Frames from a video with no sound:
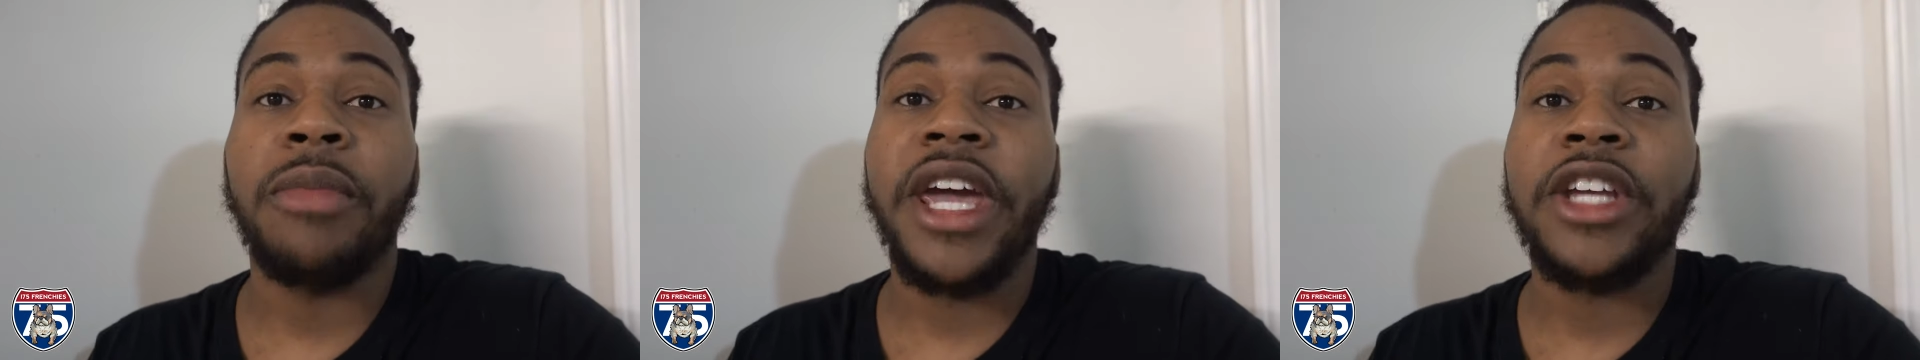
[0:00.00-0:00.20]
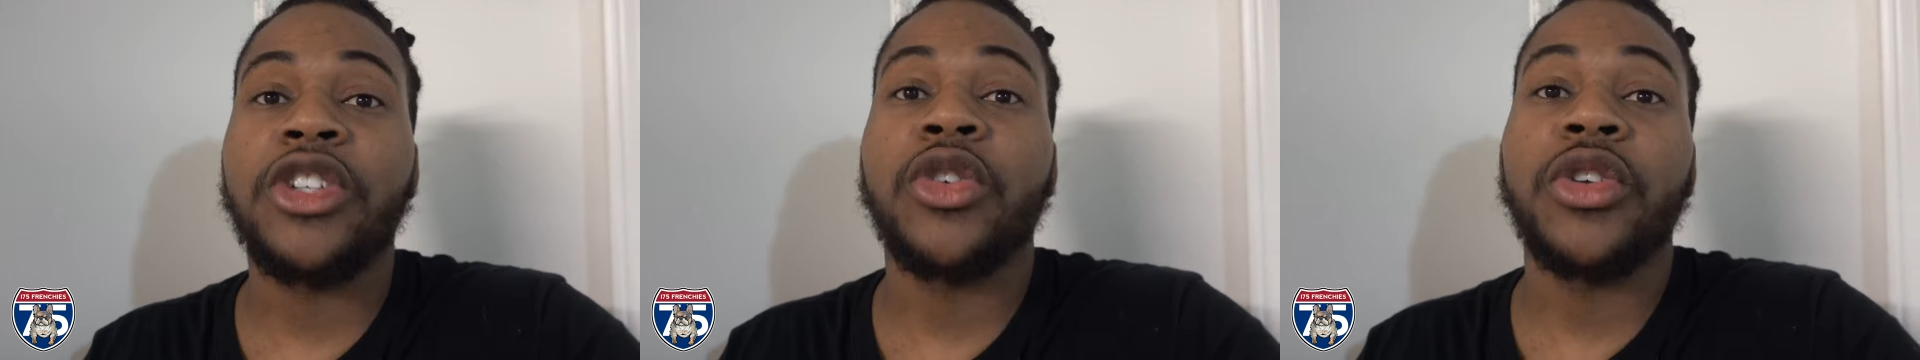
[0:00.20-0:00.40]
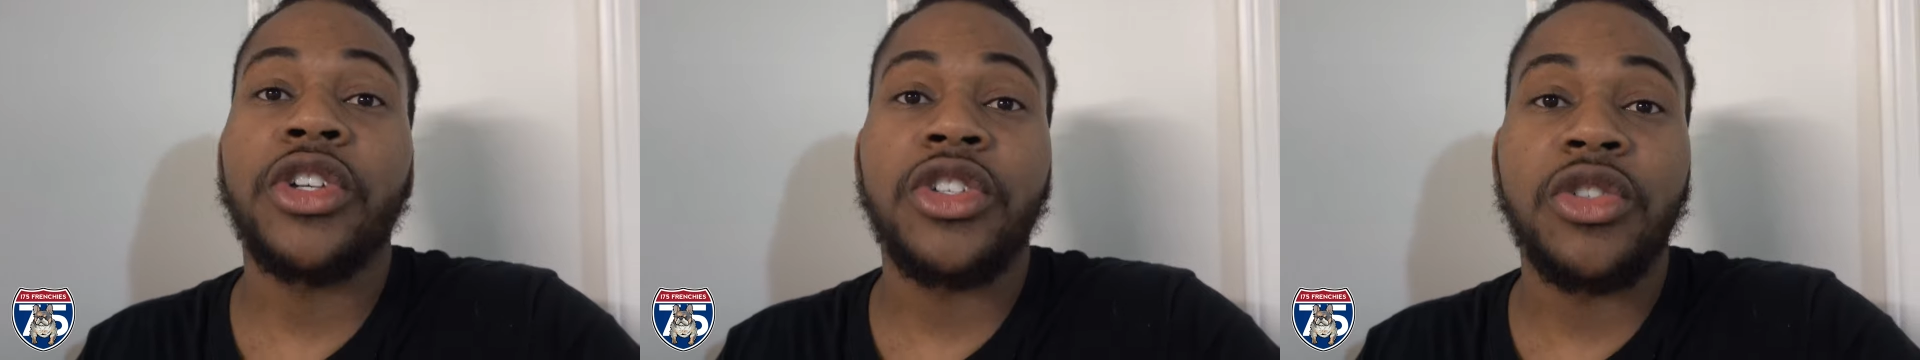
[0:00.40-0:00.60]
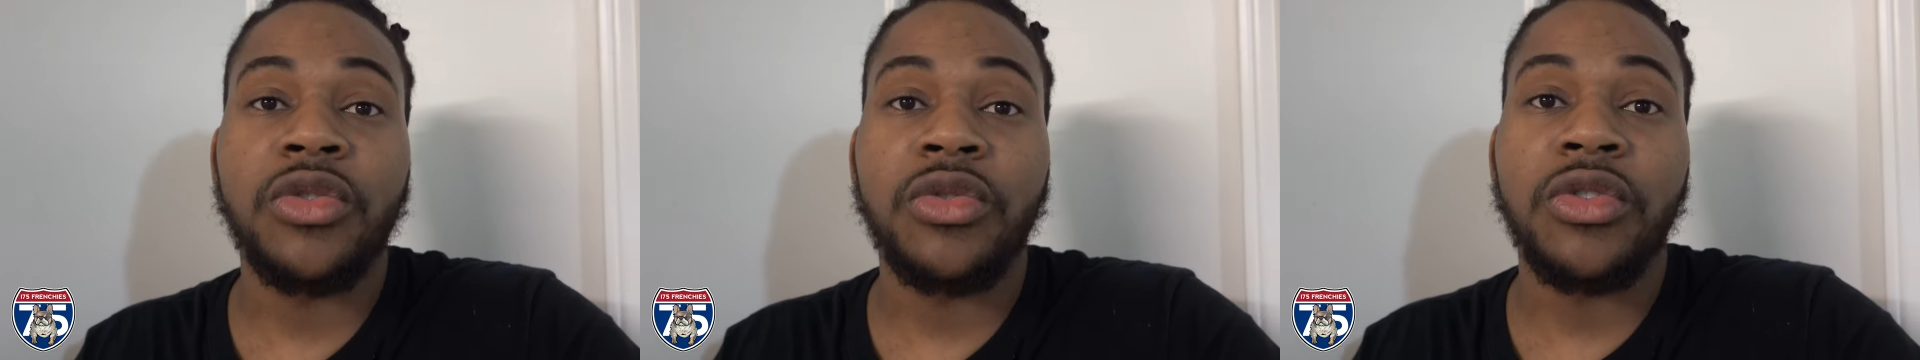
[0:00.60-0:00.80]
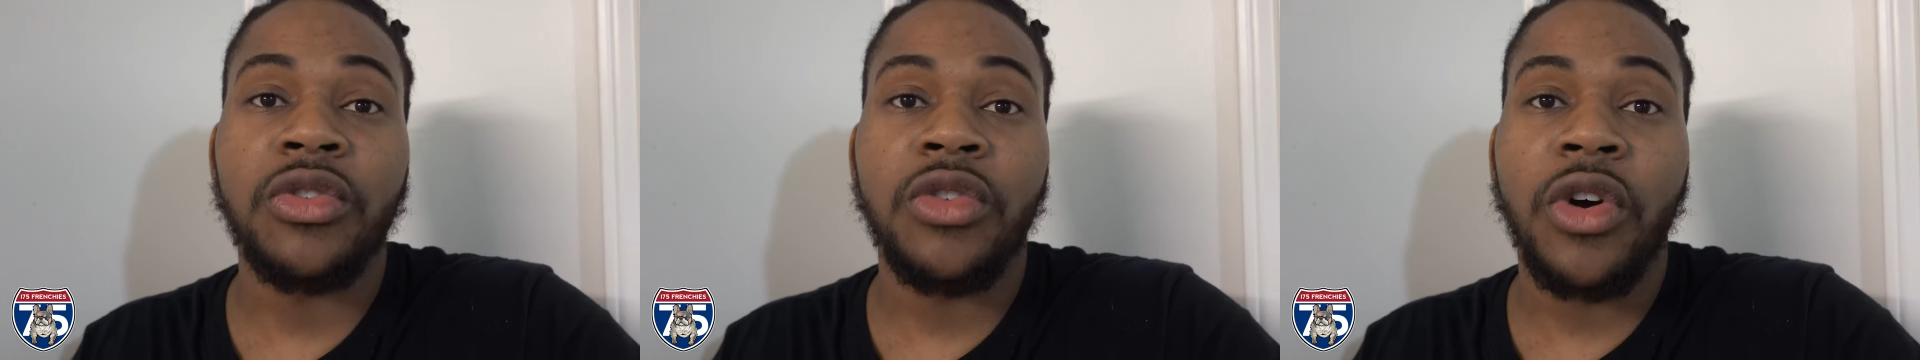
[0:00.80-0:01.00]
Make sure that you
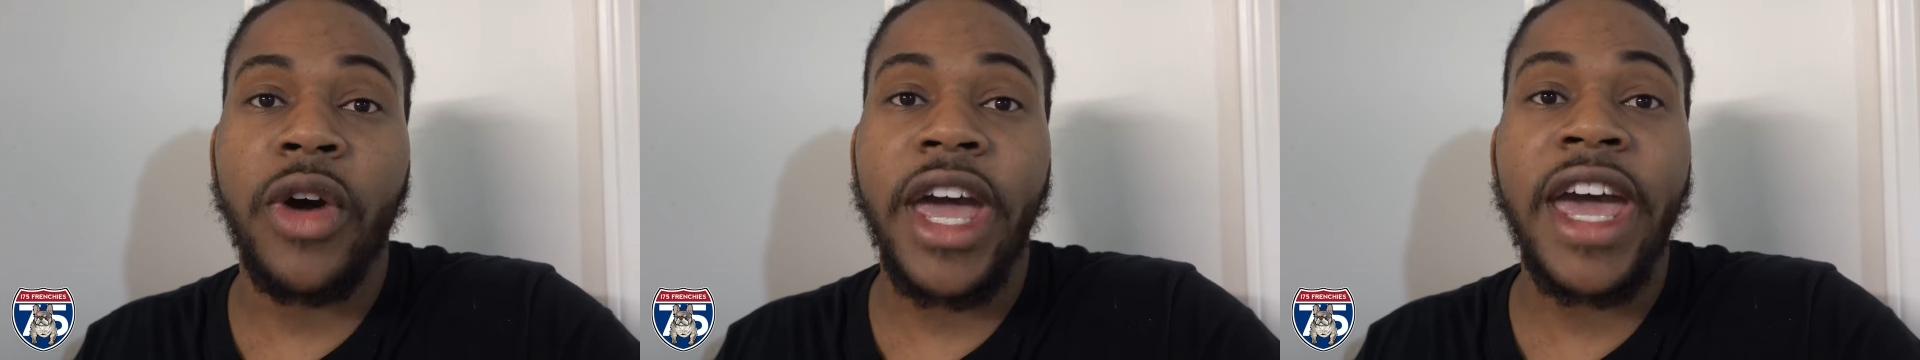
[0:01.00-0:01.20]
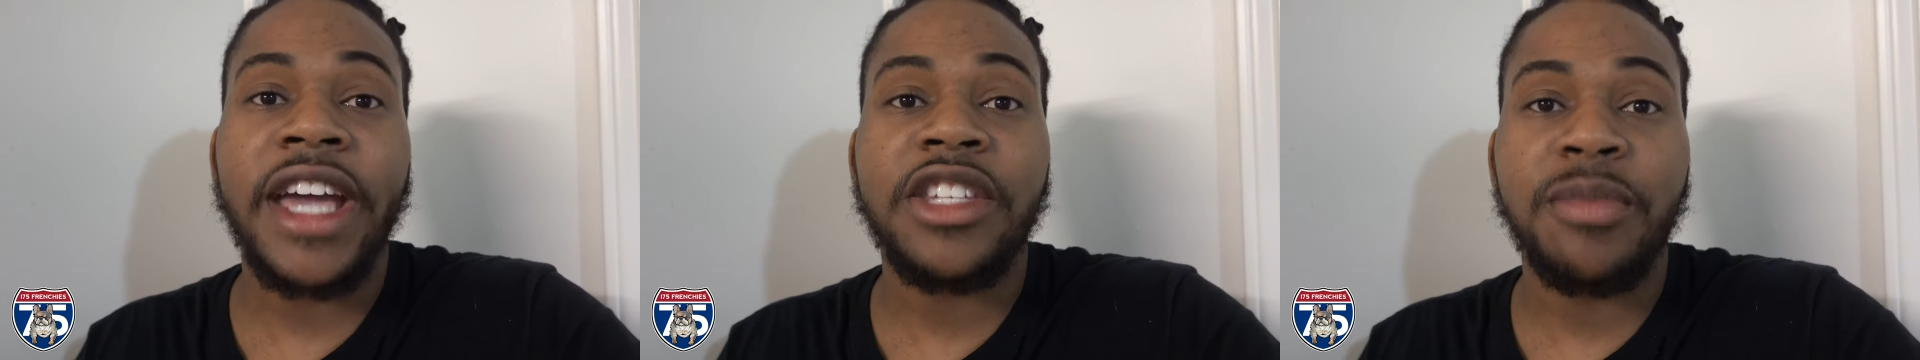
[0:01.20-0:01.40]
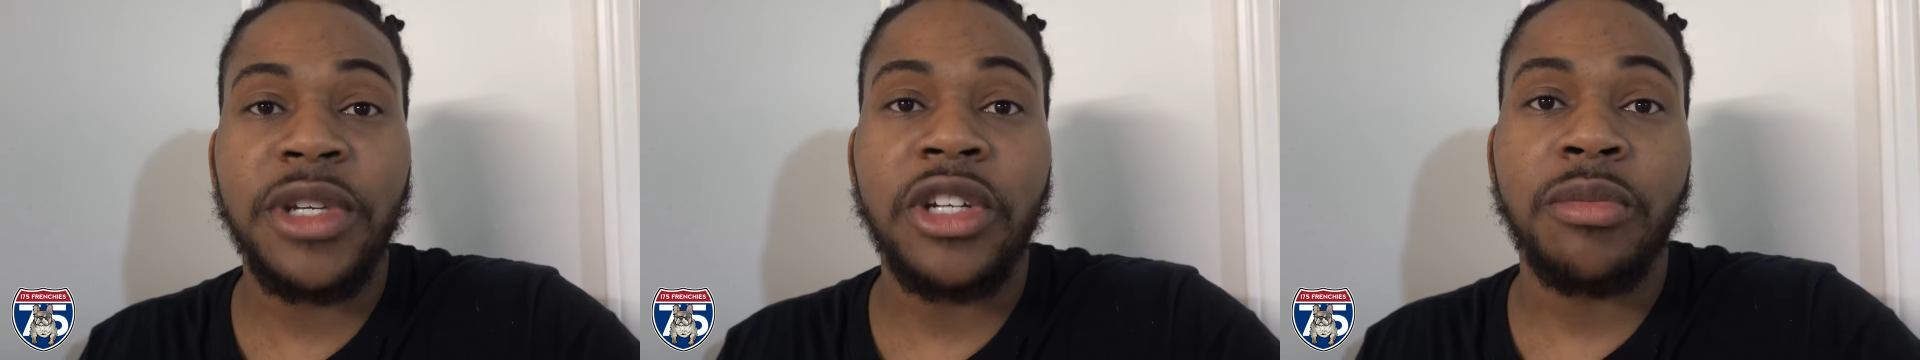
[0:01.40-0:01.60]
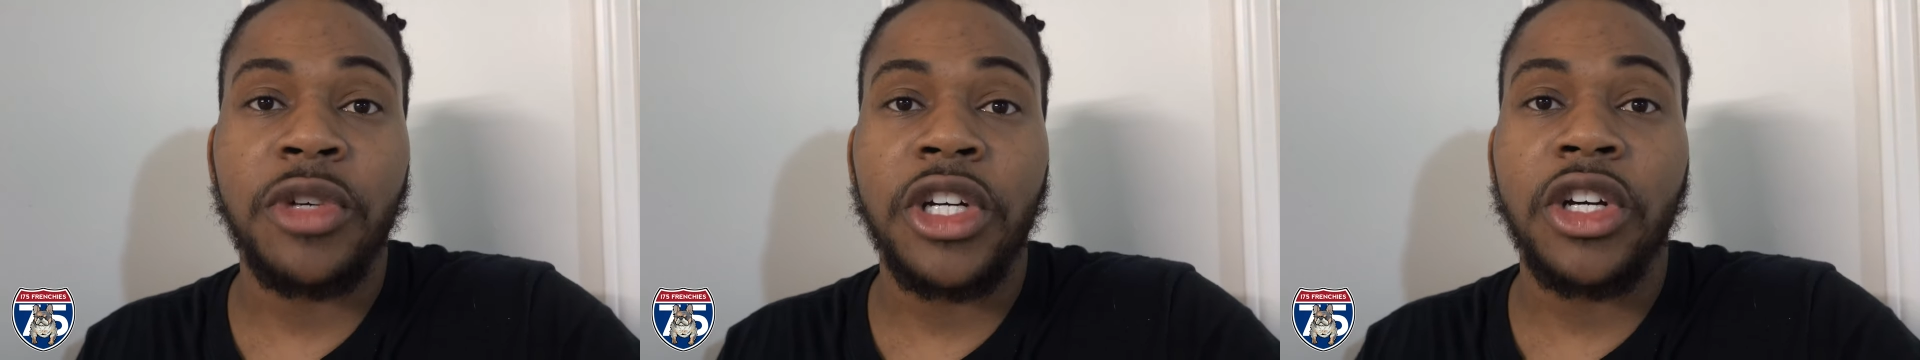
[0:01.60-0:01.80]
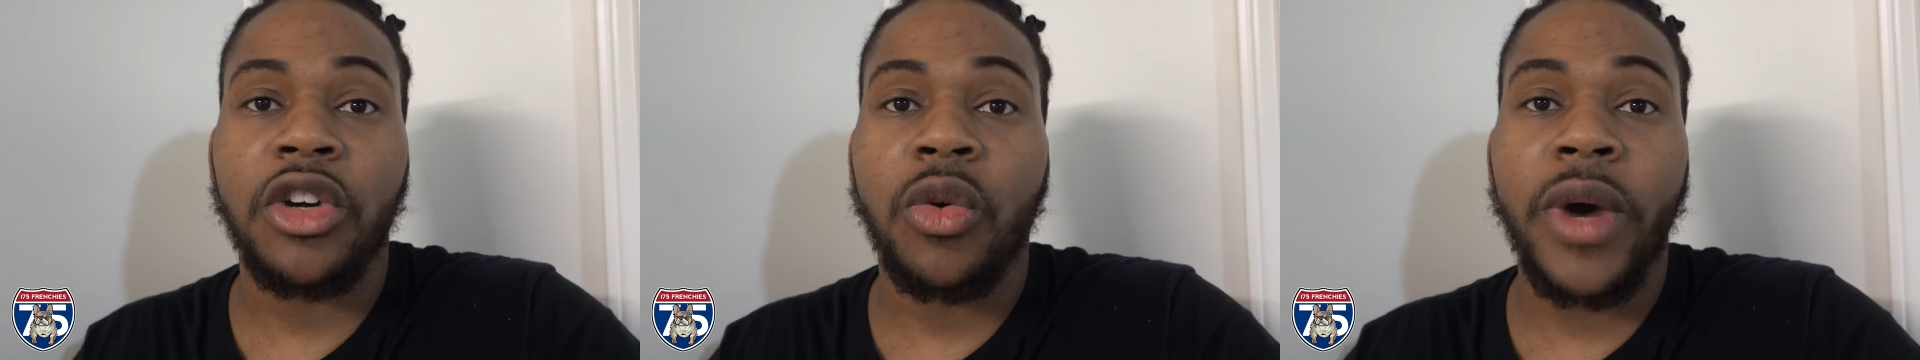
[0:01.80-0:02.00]
ask me them
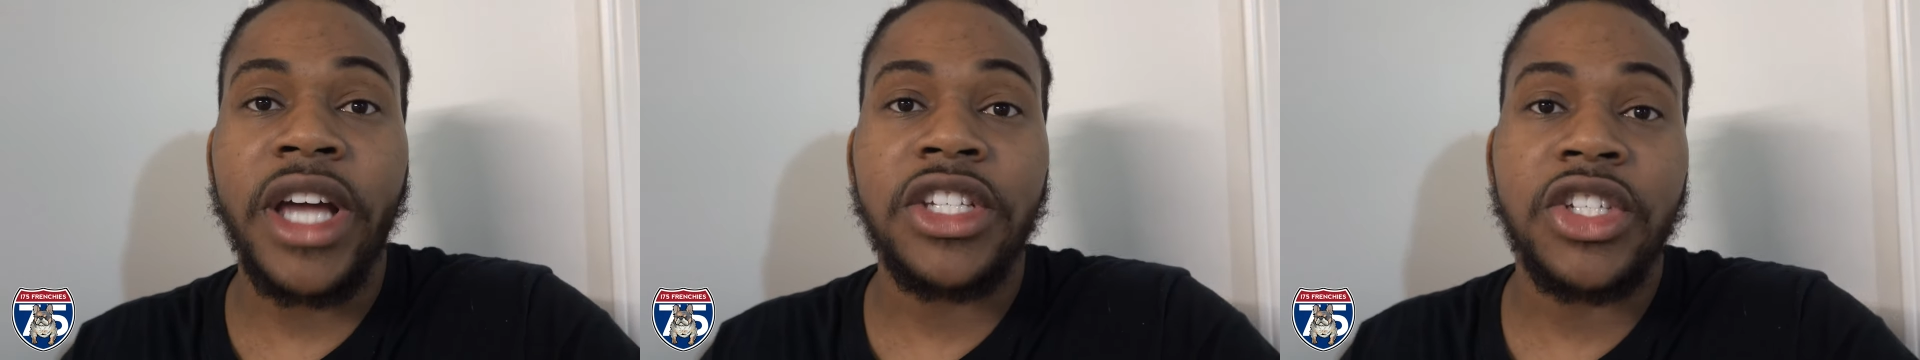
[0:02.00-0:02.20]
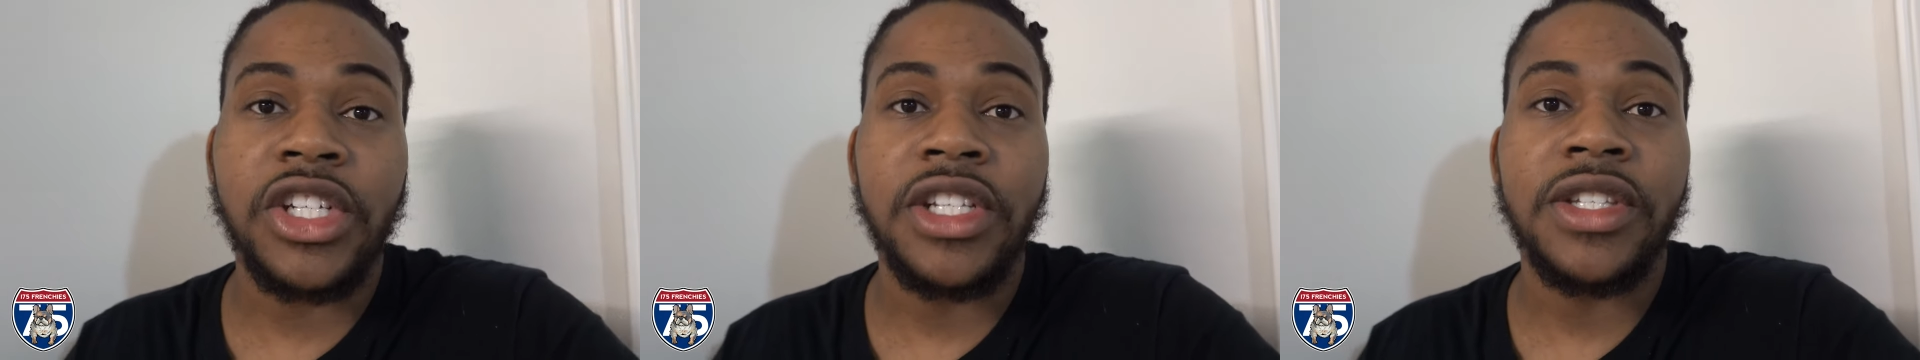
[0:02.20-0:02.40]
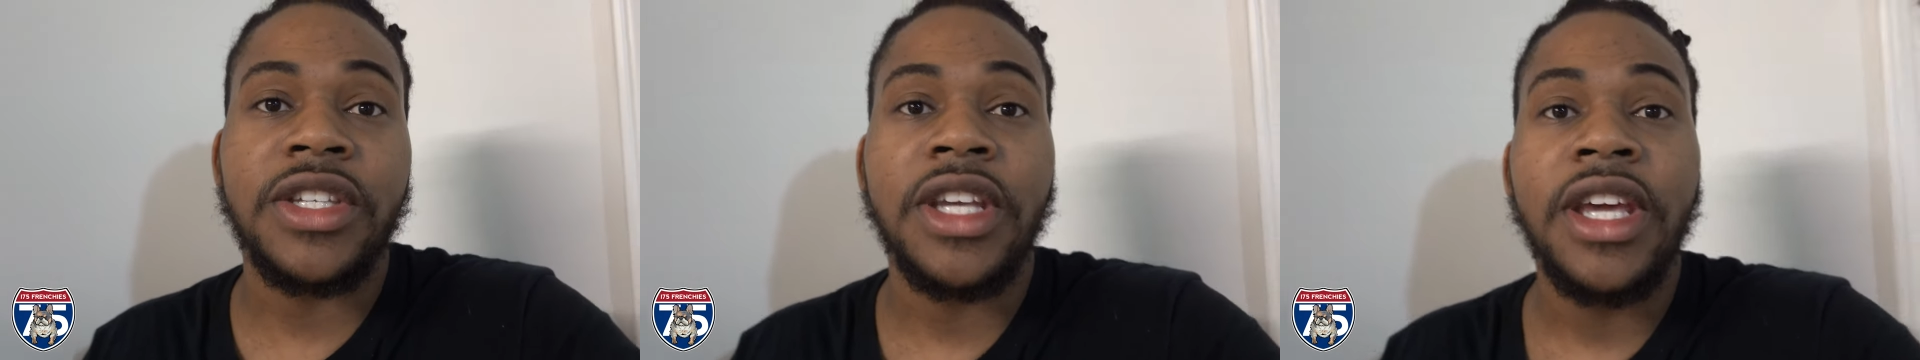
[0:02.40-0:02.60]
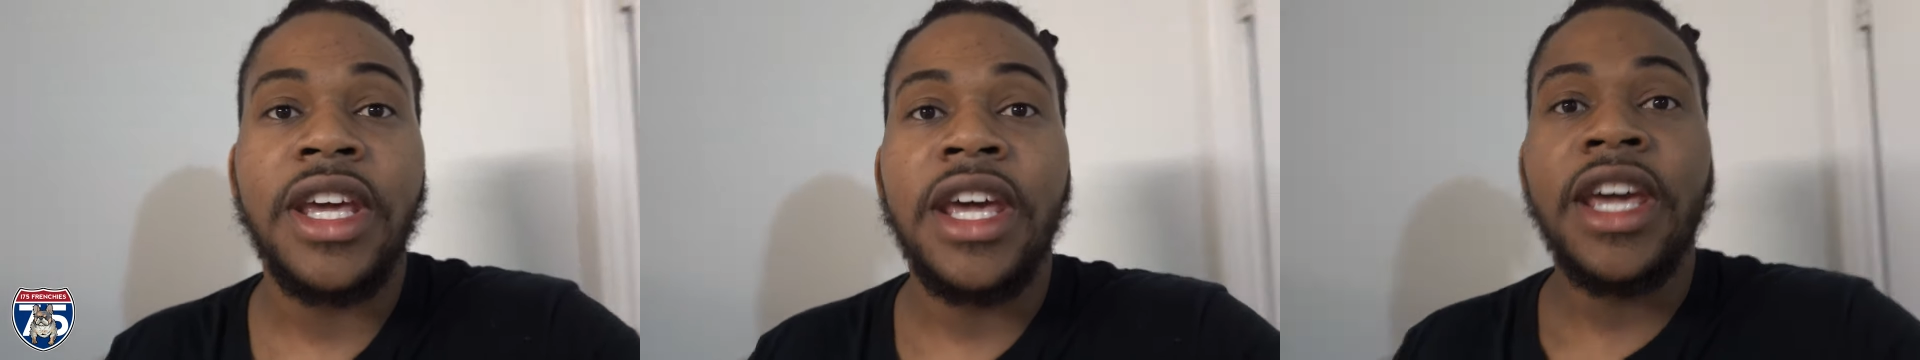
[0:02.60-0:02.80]
good questions.